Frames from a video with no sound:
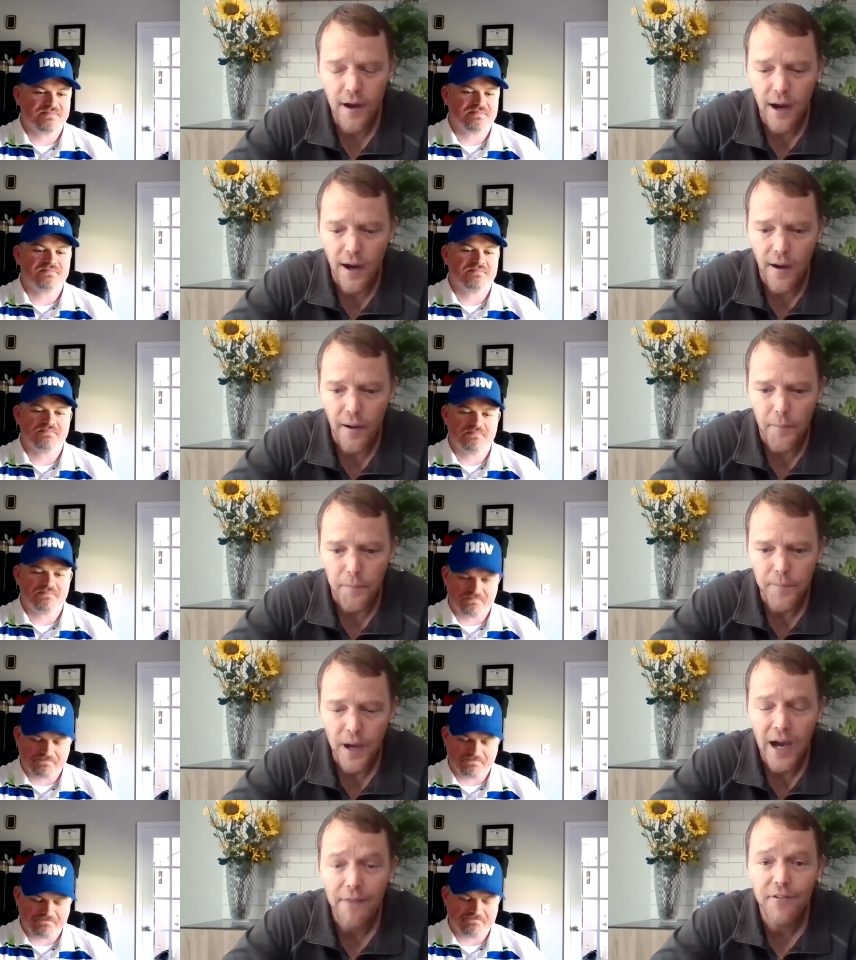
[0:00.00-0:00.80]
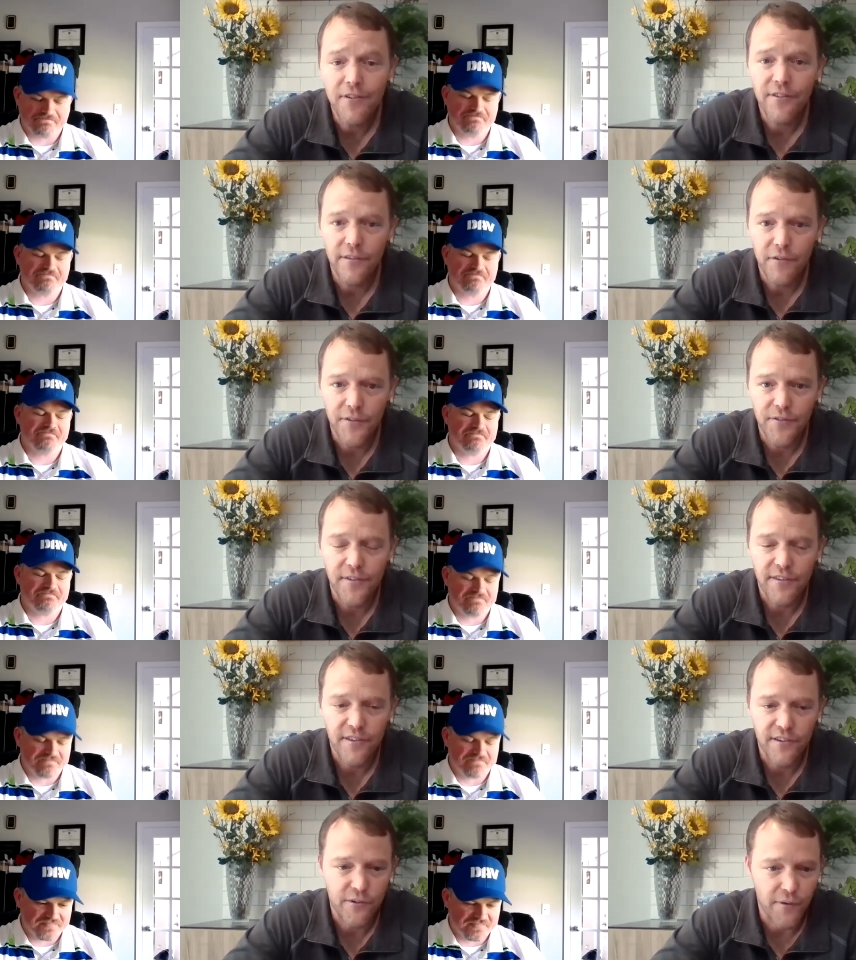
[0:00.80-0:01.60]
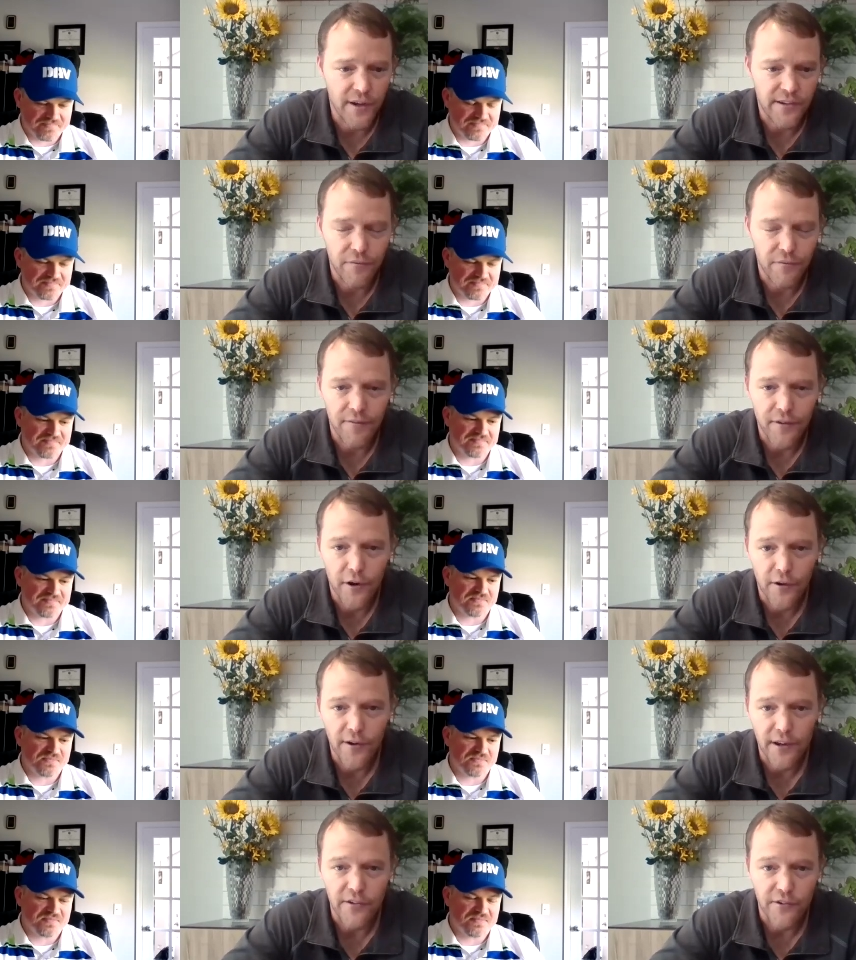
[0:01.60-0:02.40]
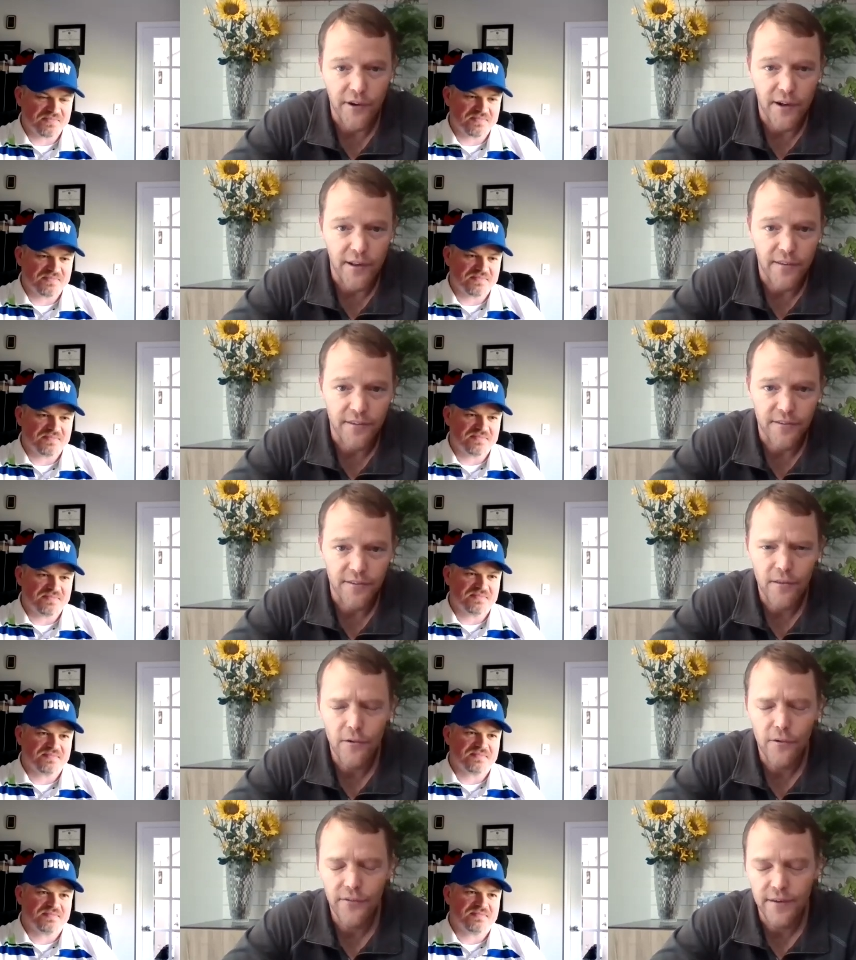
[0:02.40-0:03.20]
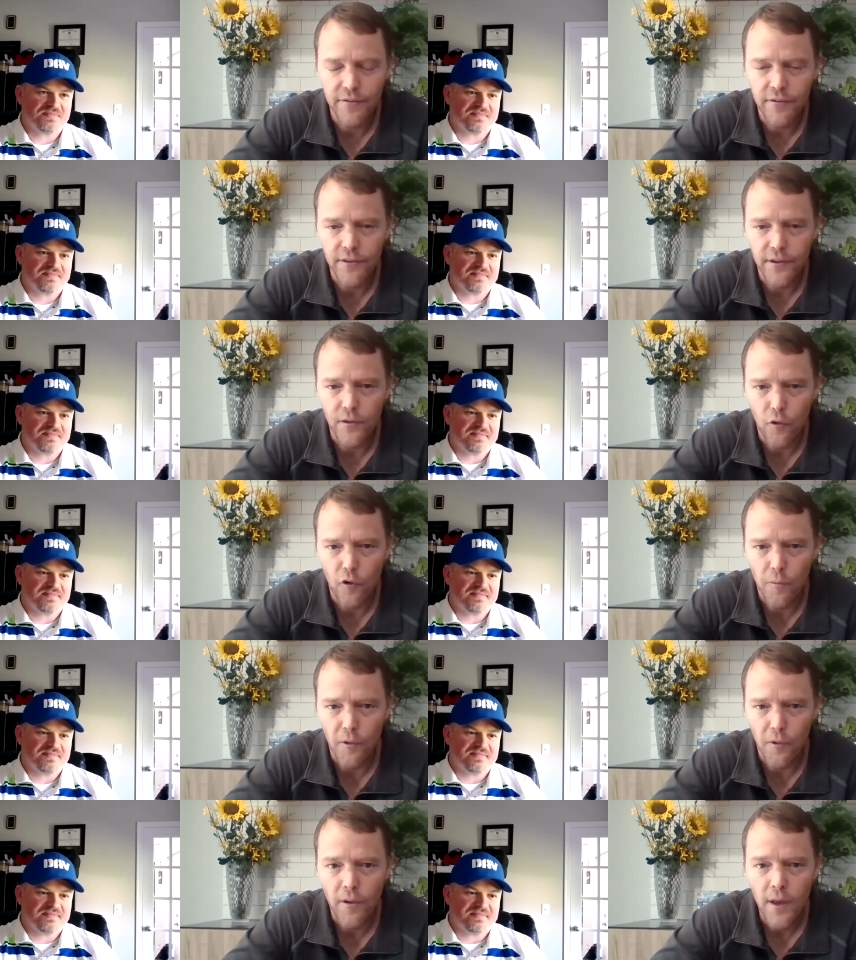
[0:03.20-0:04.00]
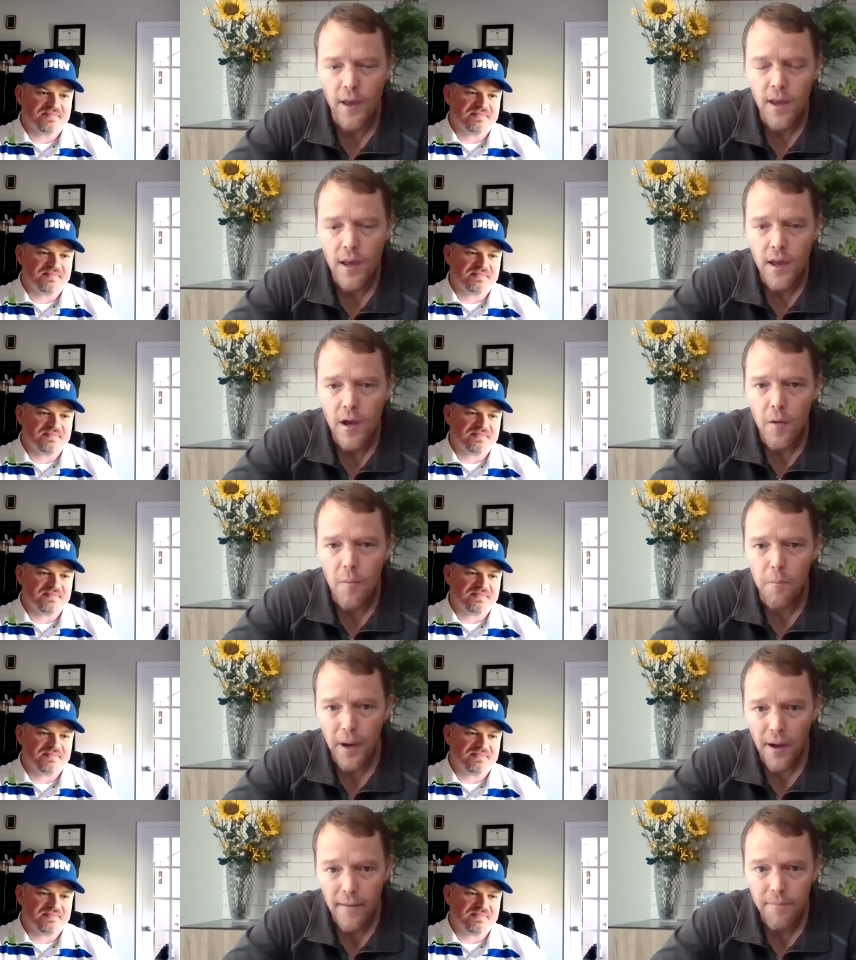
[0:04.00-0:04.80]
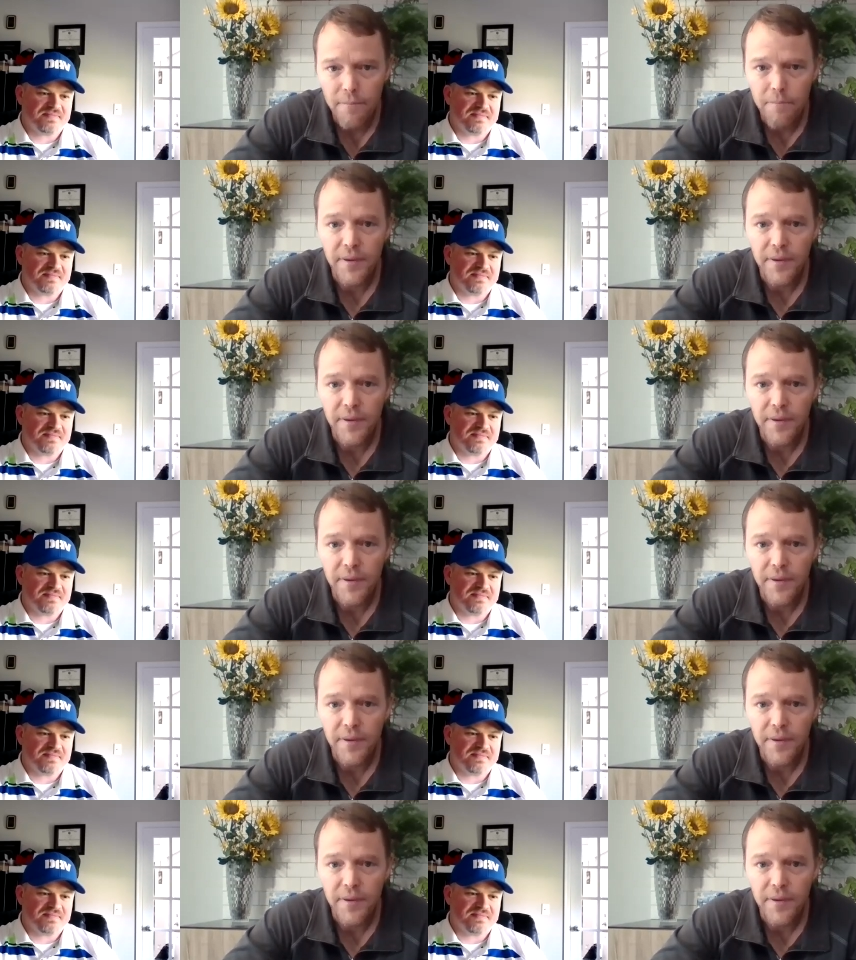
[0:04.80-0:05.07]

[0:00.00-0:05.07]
Speaker 1: Um, obviously, with the situation we've already addressed, it's a little different than normal, but